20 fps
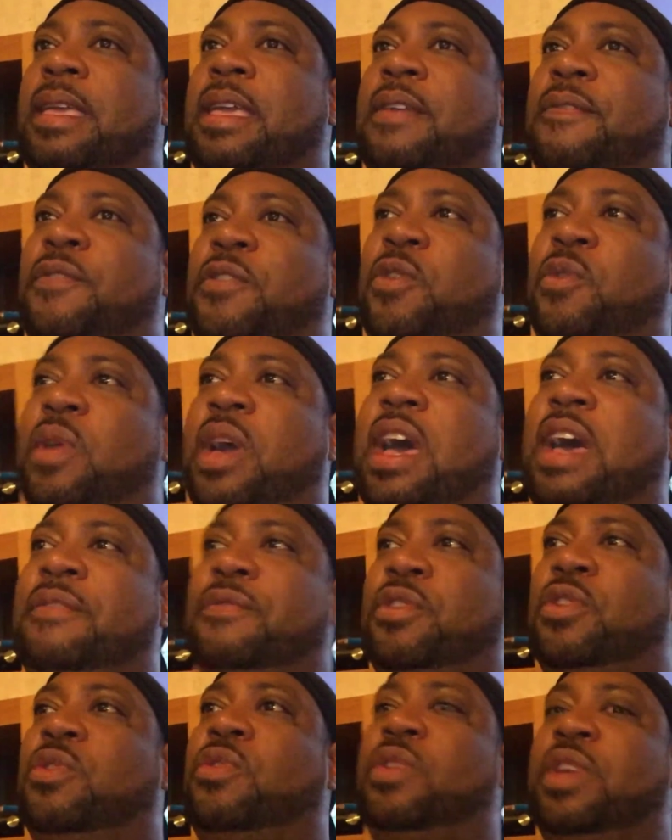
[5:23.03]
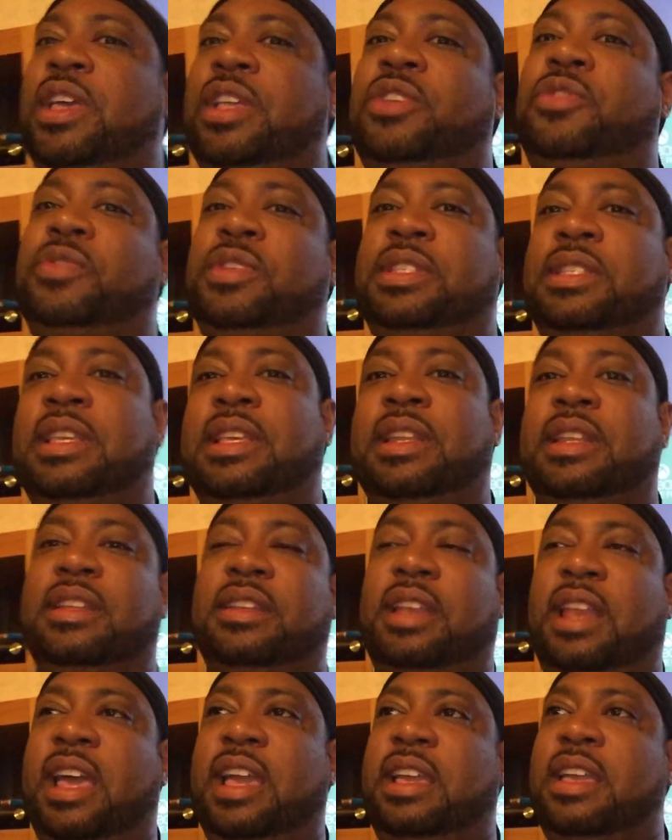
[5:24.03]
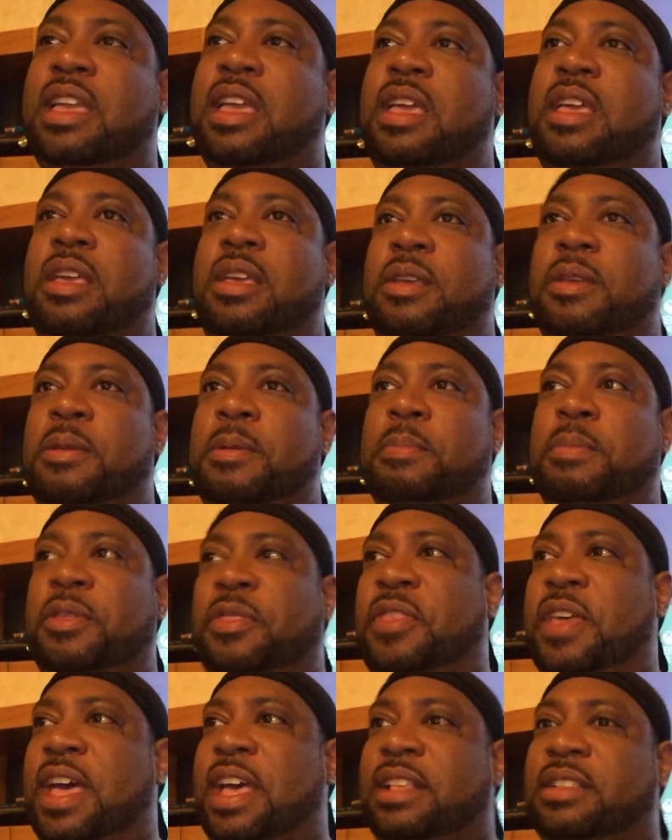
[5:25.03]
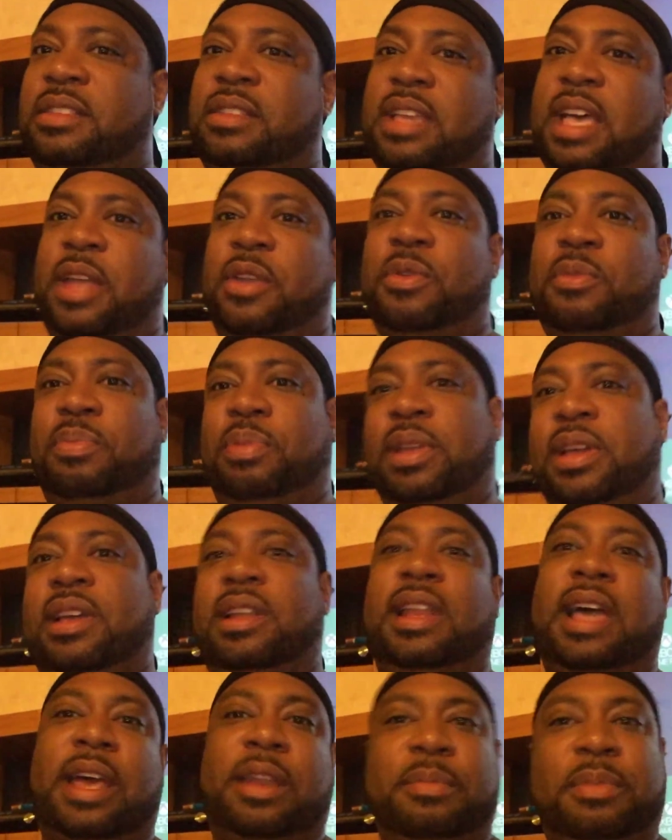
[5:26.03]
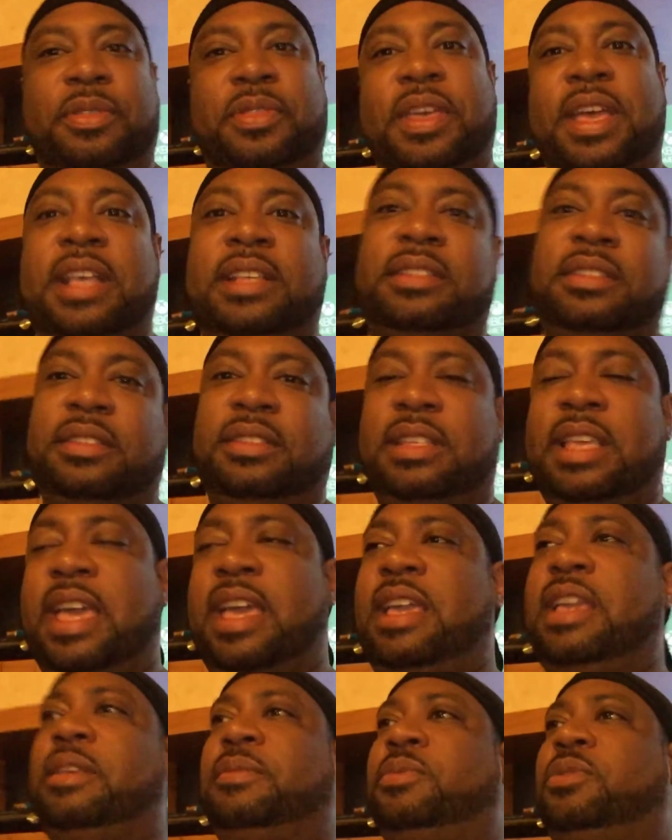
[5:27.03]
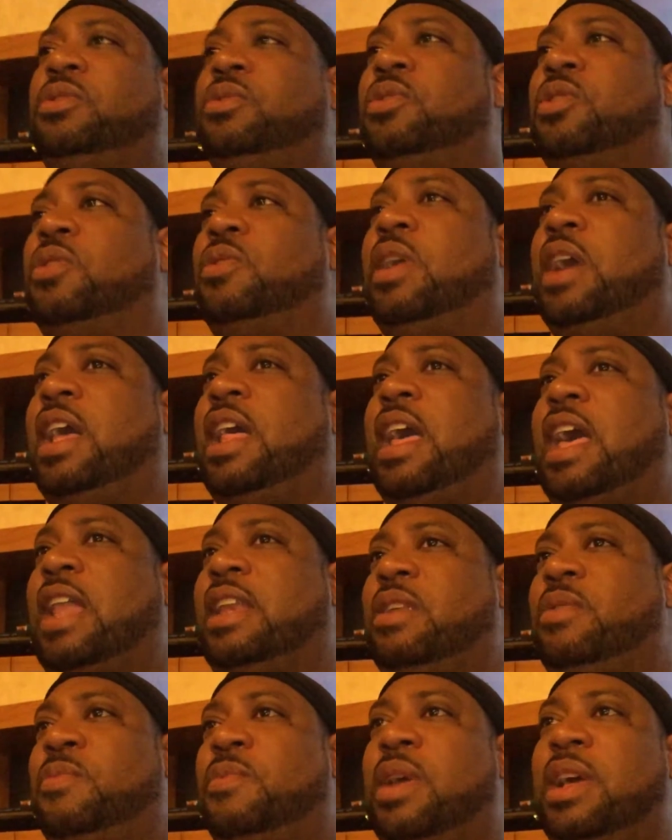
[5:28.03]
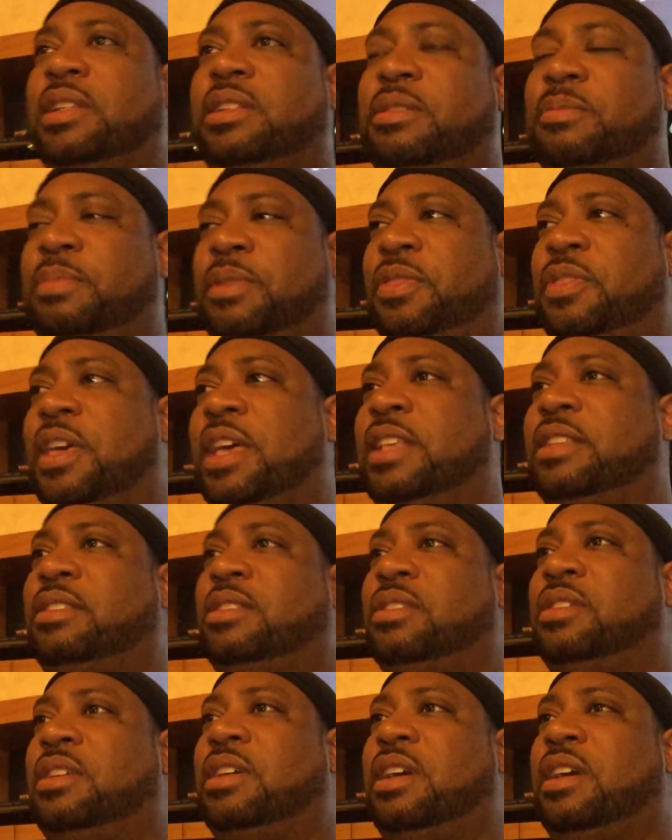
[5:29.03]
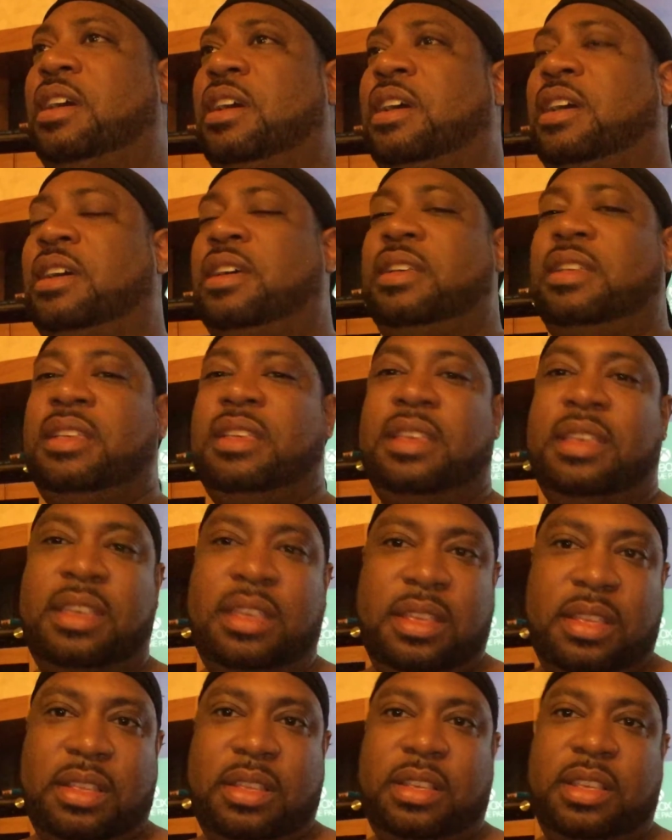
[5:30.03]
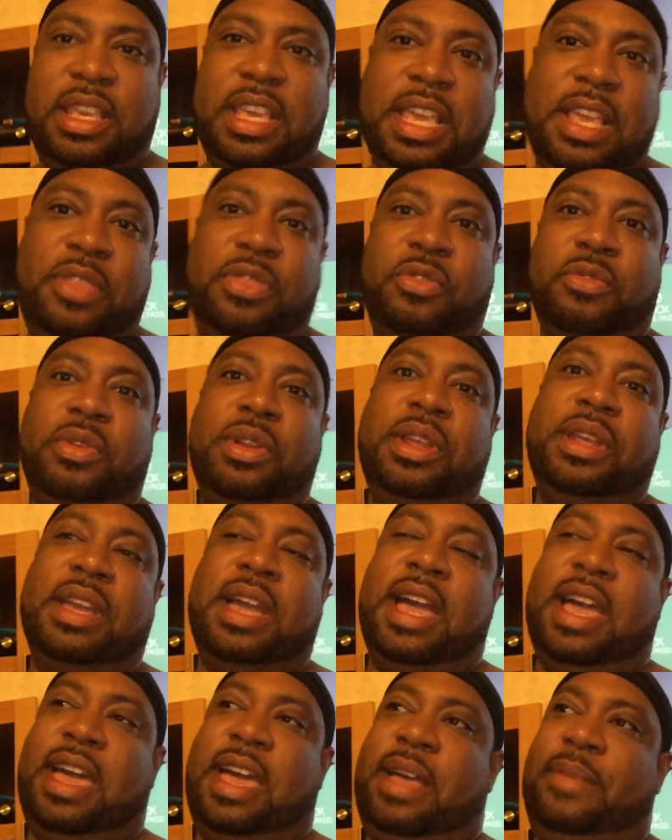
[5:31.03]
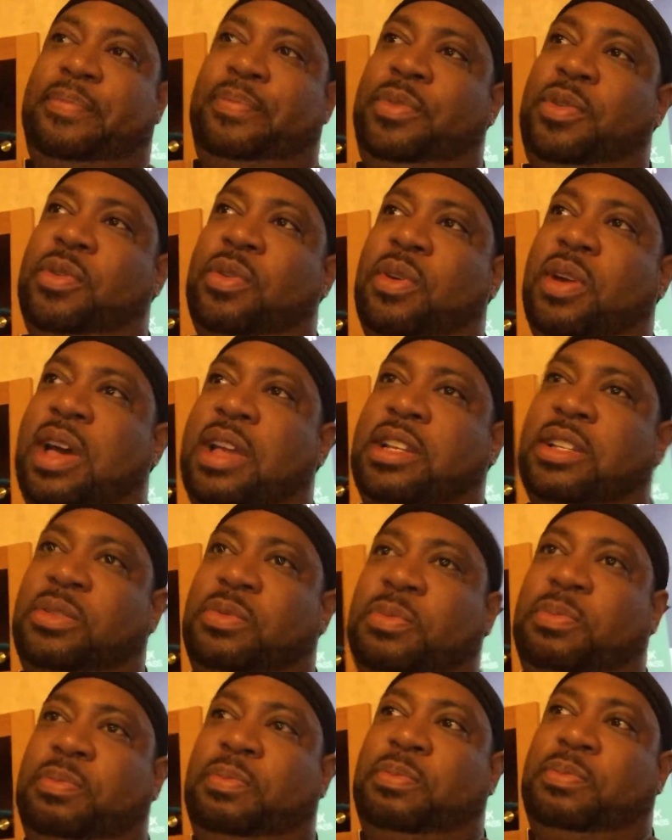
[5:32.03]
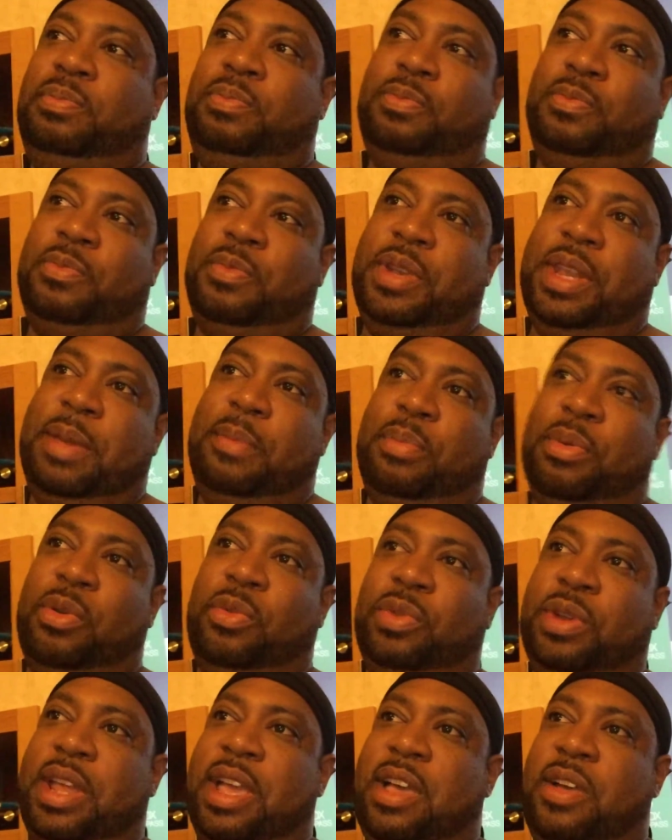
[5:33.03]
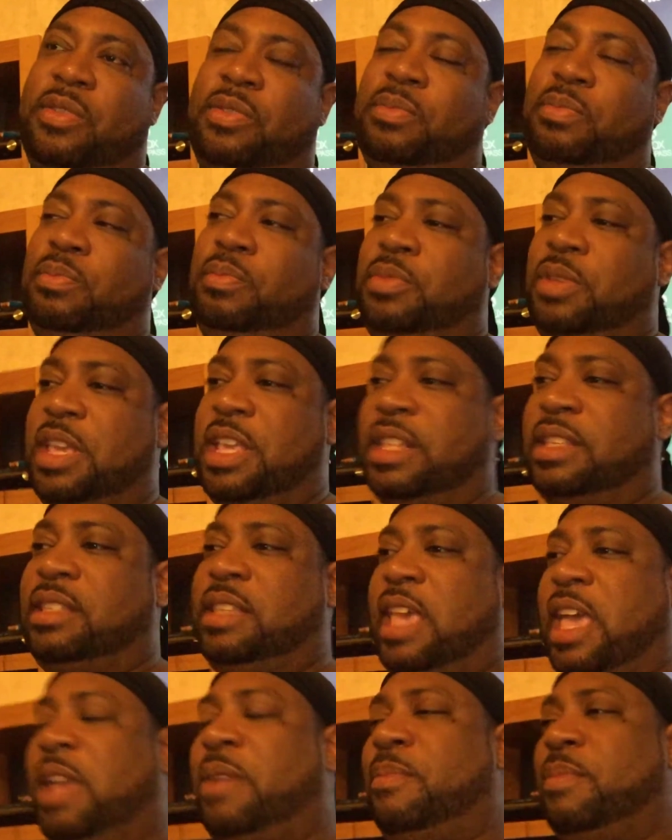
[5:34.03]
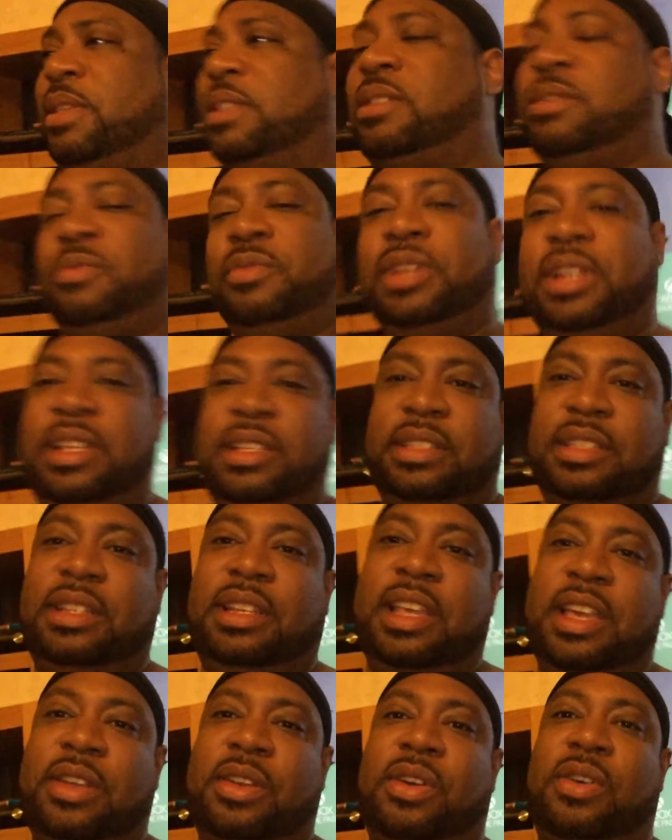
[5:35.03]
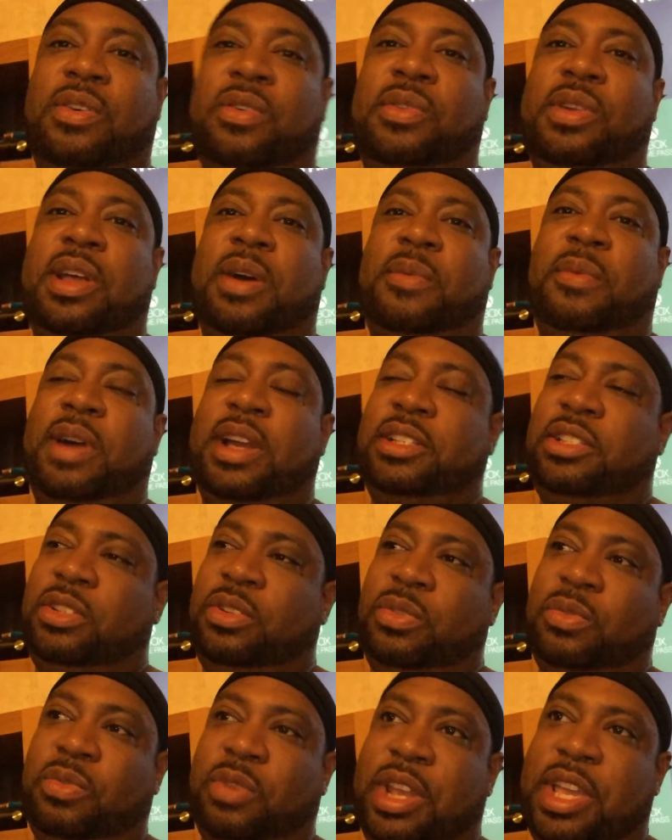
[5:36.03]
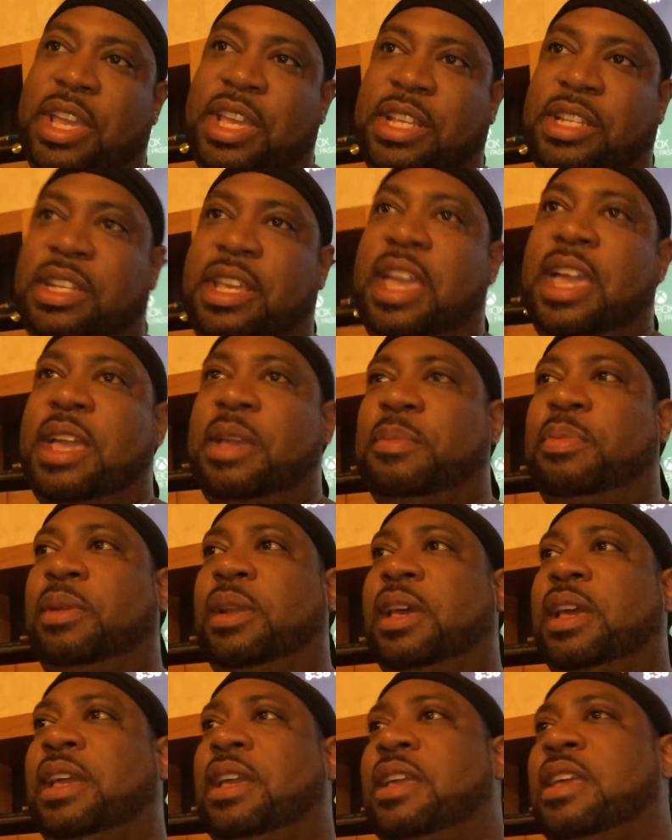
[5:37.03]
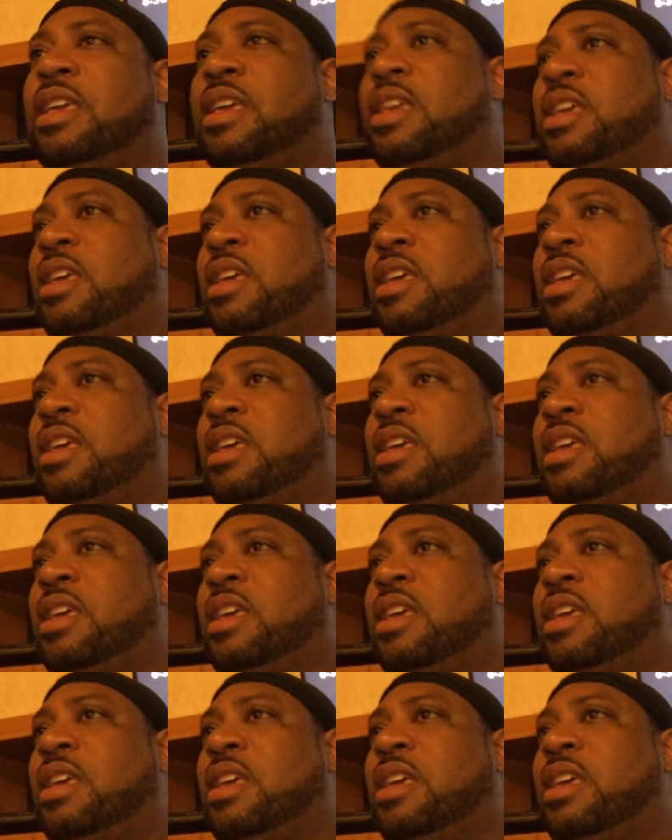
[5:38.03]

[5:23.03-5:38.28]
if you have no interest in it? Like Bethesda, I don't play a lot of Bethesda's games. I didn't watch the Bethesda E3. I just when they broke down in segments and released it later on, I watched a little Rage gameplay,